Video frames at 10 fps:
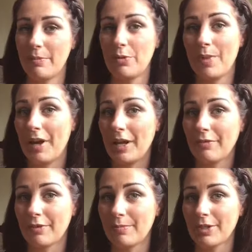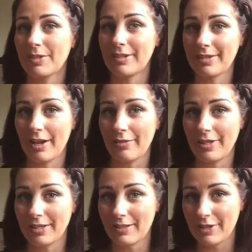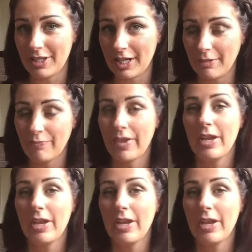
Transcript: more money from doing the selfies and the video.